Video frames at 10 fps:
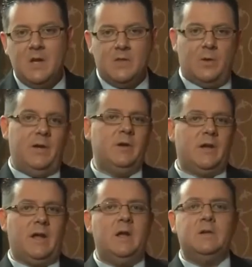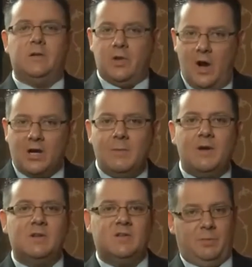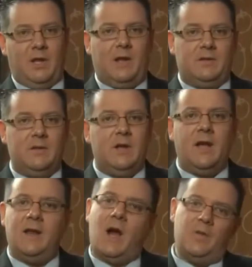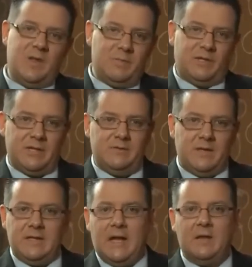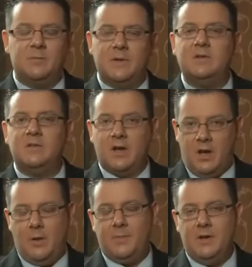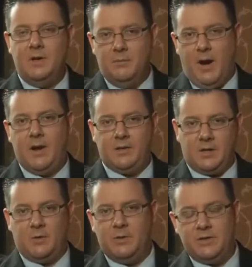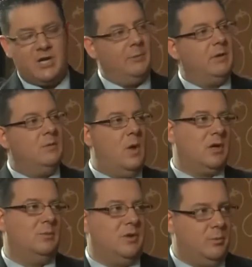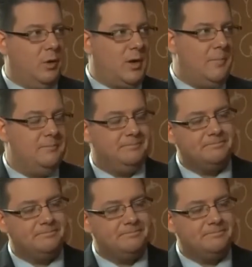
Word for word: They're here today to talk about his plight and how they believe he has been set up by the government. Gentlemen, welcome to the program.